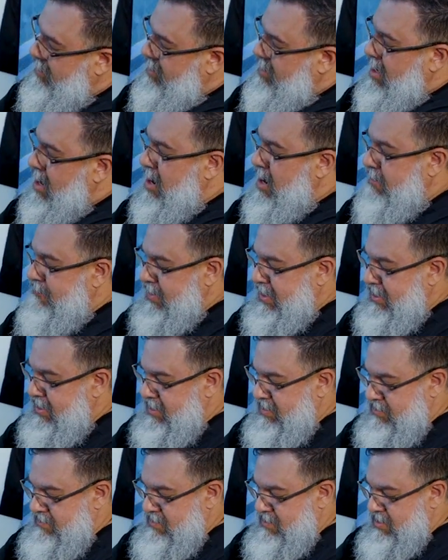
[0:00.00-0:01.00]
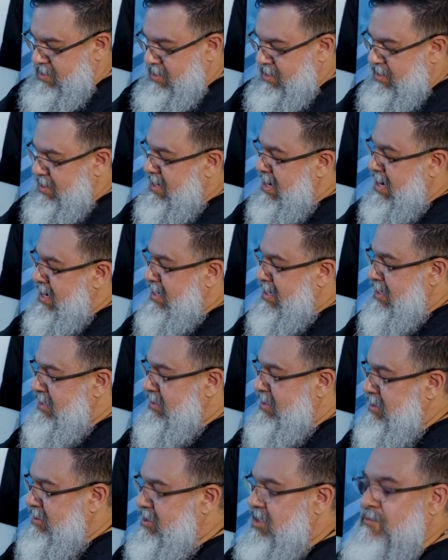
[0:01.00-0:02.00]
carving, like as
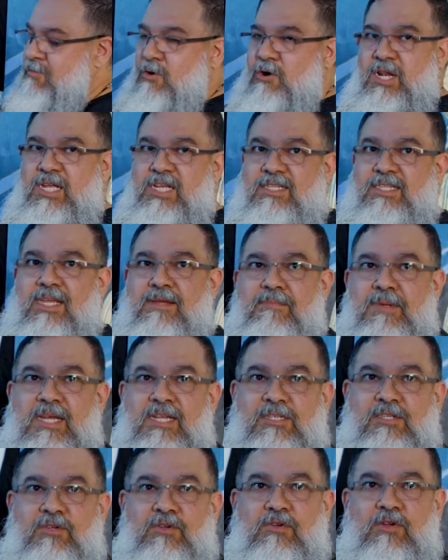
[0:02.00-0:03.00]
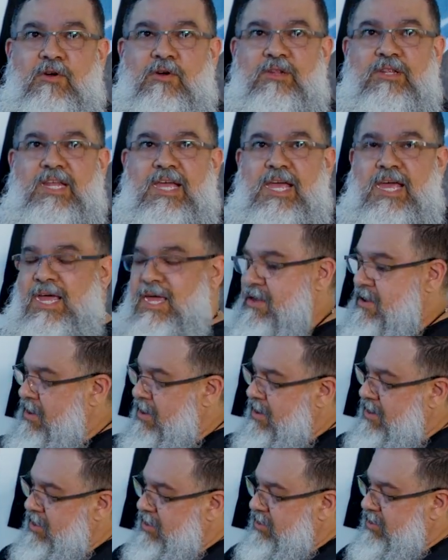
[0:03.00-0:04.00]
the symbolism is,
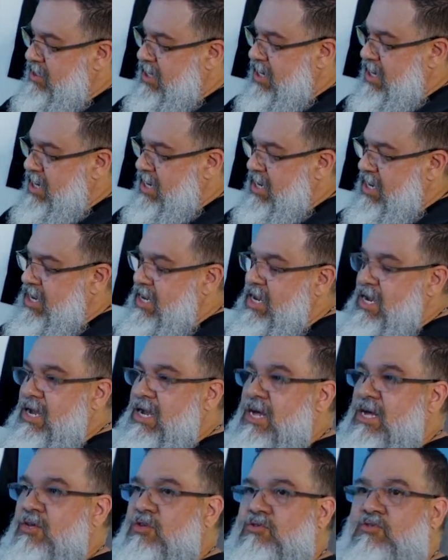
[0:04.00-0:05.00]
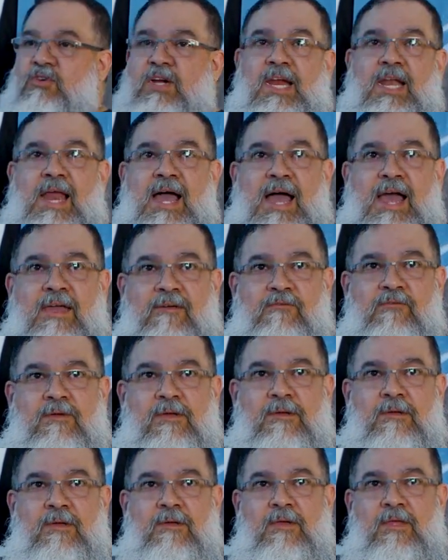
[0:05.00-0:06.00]
the tree life,
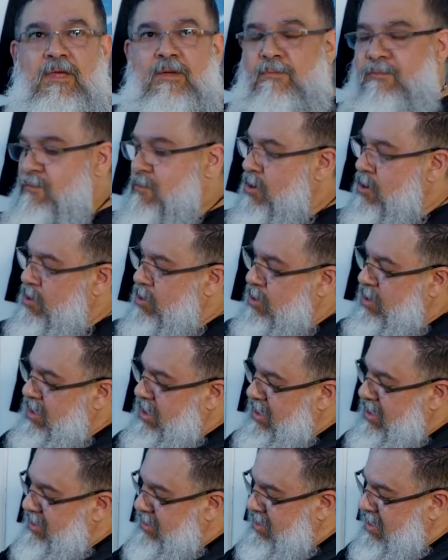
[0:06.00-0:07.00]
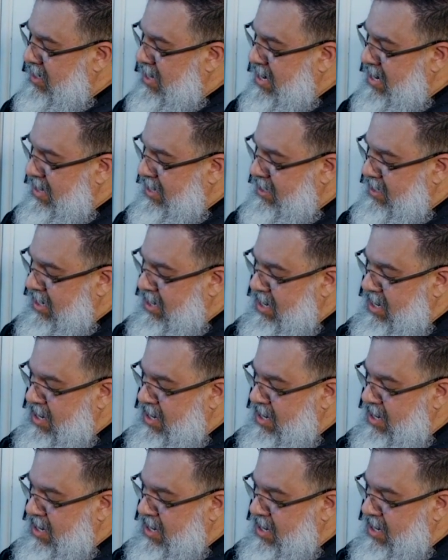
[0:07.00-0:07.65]
but it's like